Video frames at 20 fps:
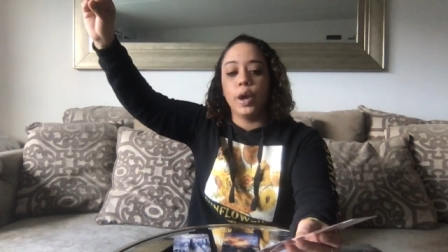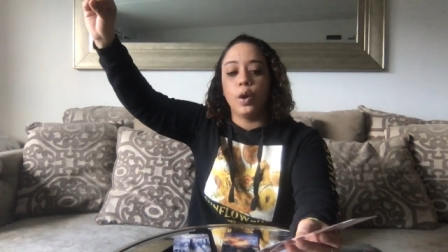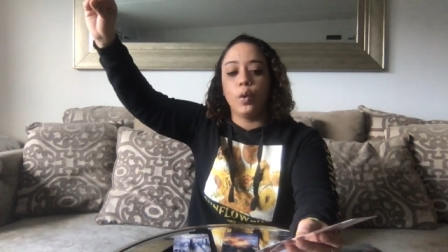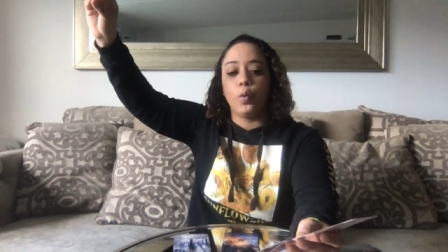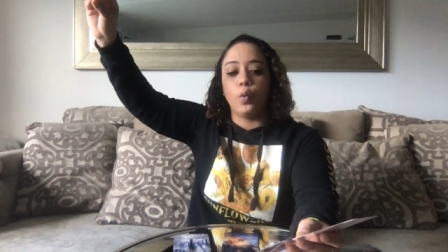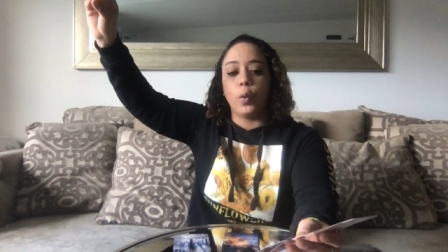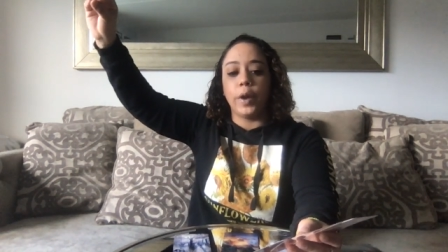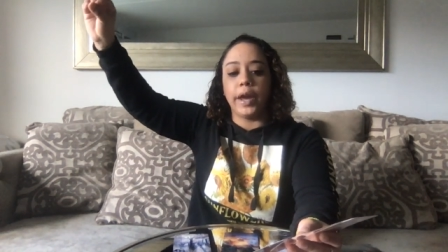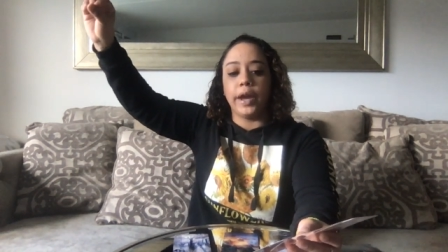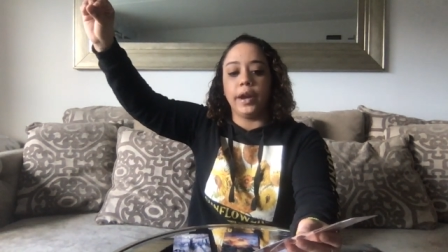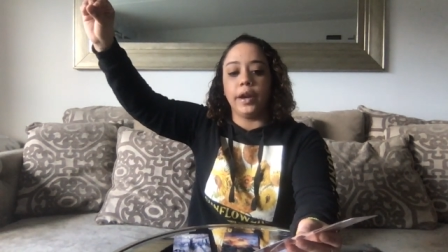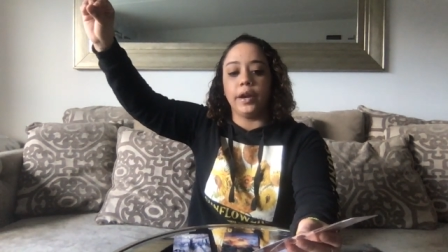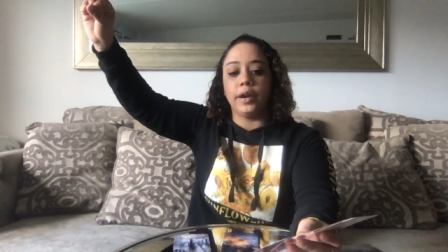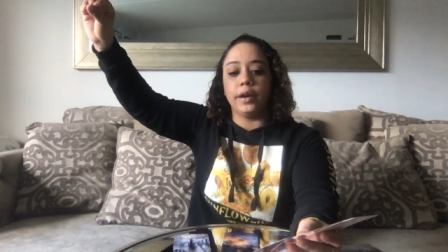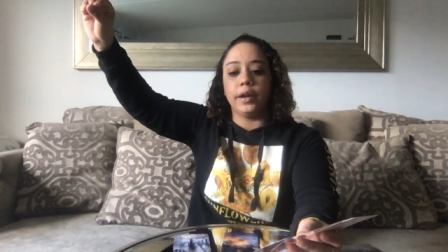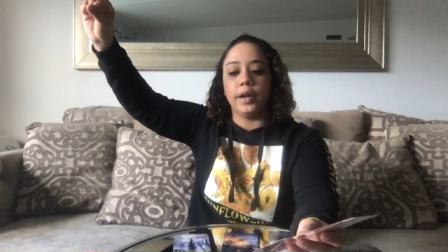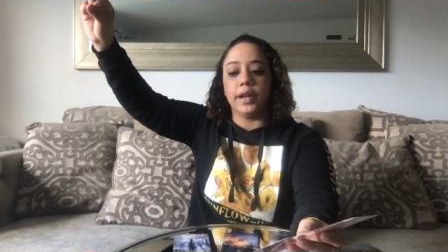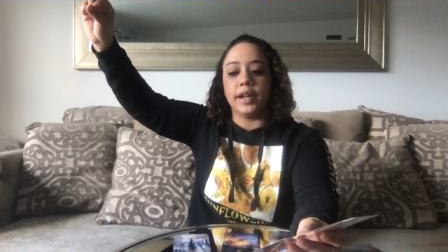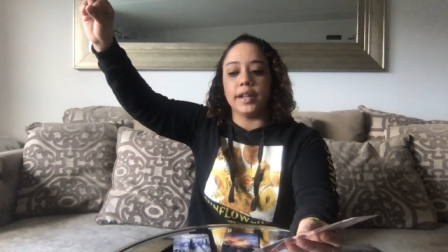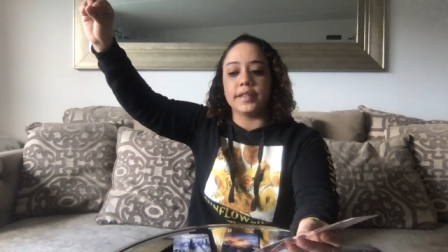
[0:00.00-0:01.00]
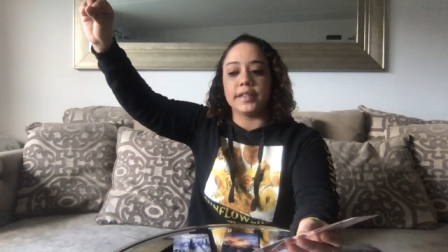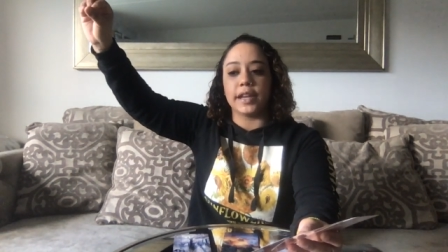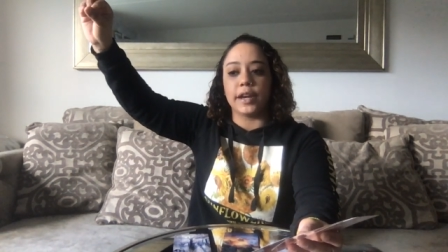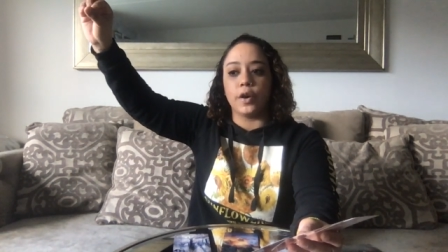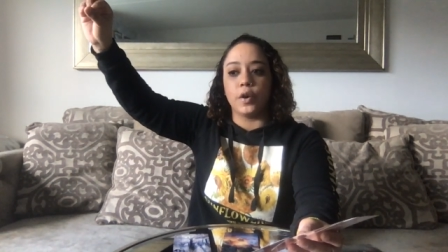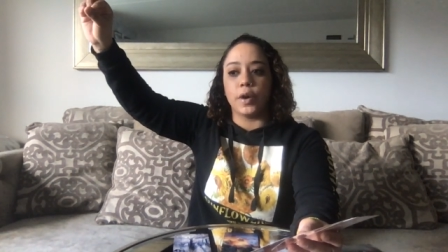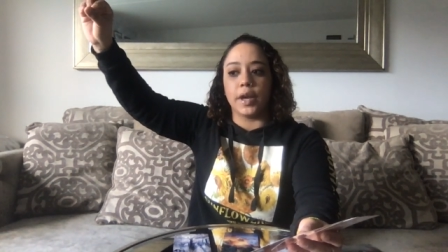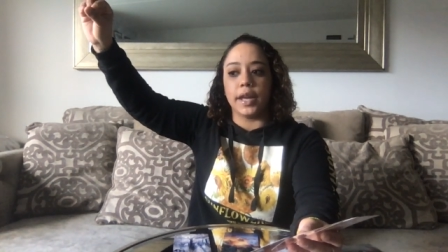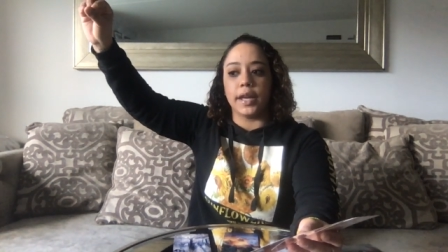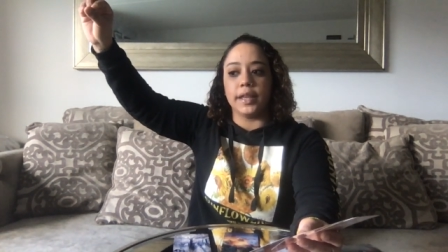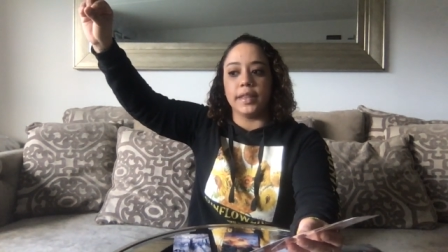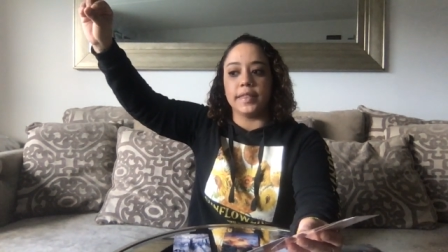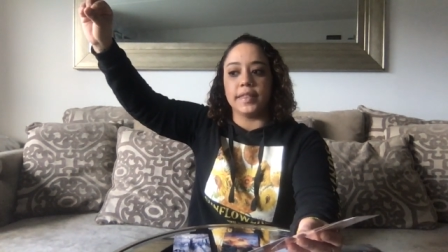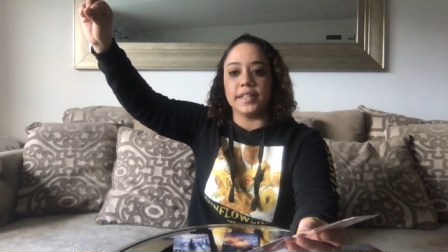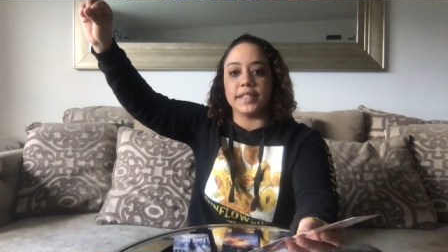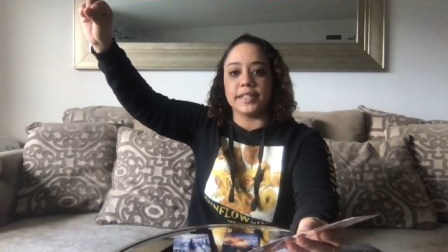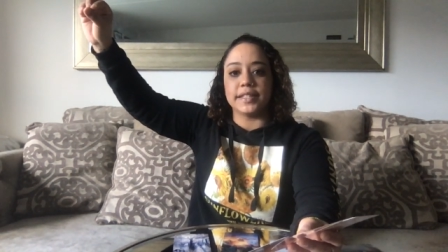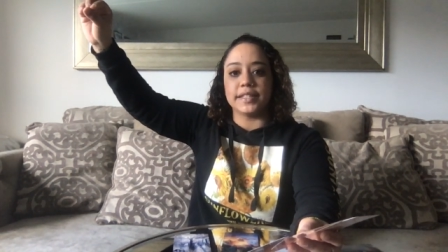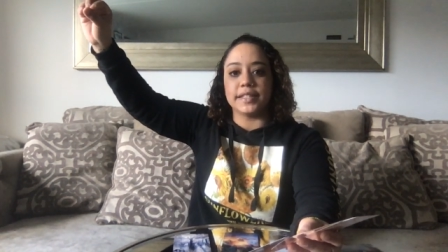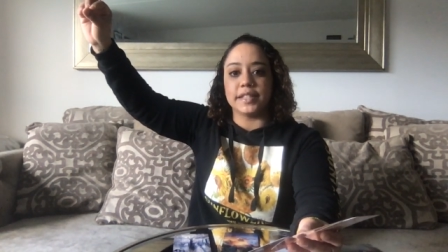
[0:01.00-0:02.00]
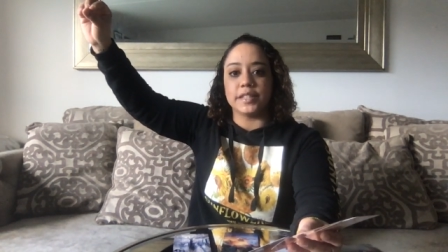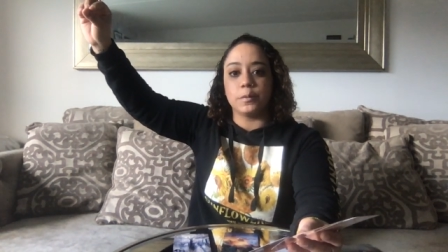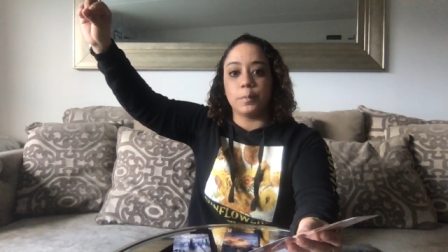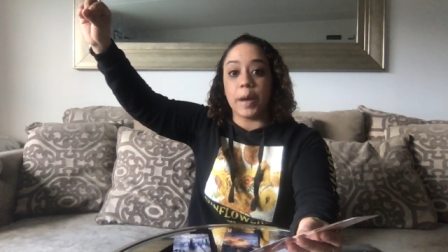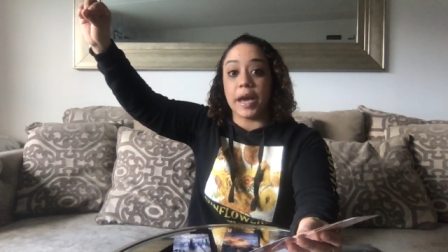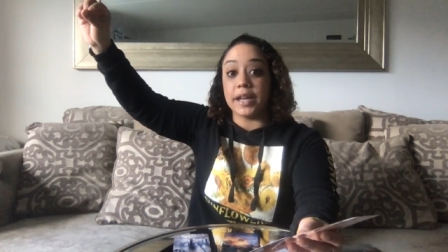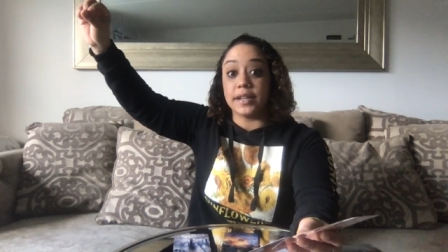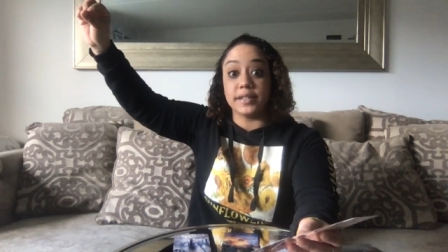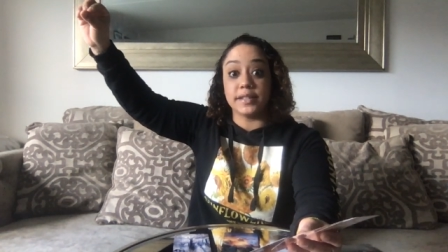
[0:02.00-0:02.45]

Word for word: where it's like, okay, this is as bad